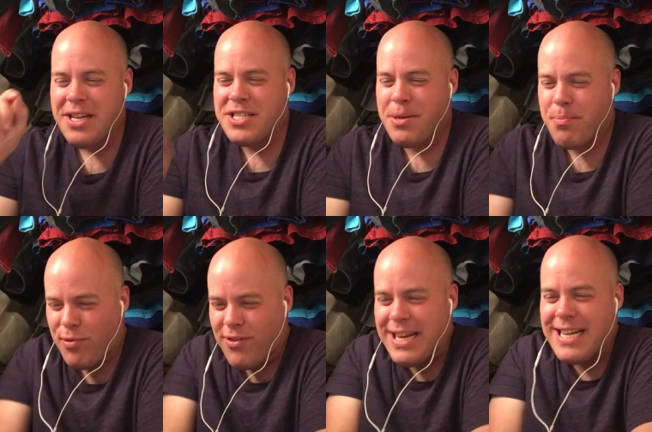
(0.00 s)
to
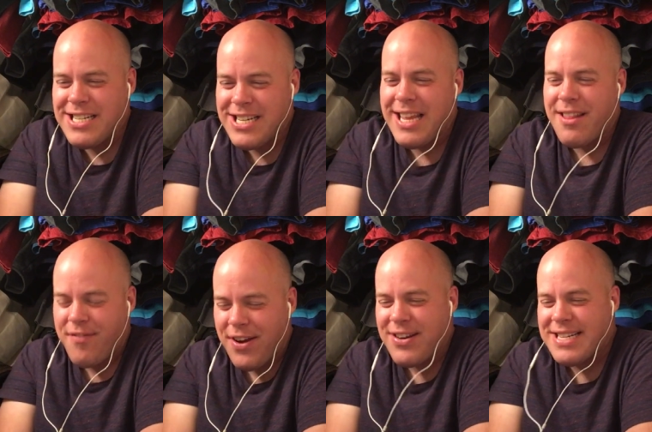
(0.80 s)
preach in the
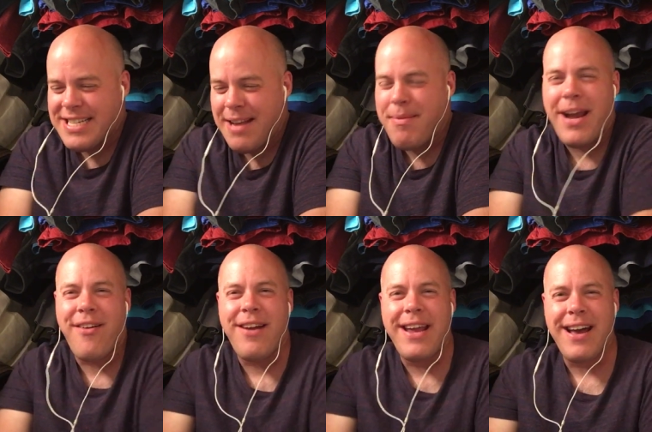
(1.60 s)
very same
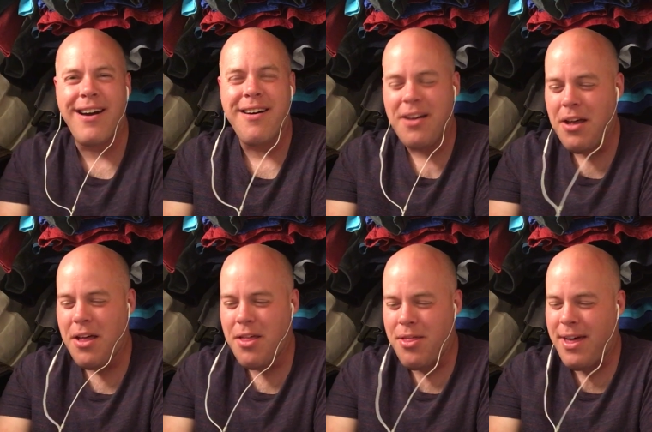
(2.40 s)
area
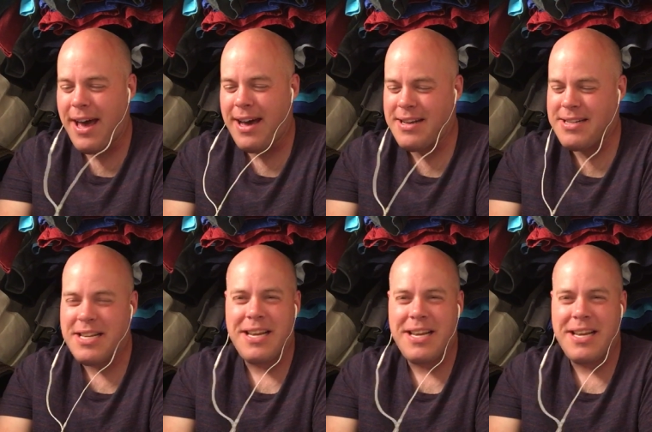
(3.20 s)
that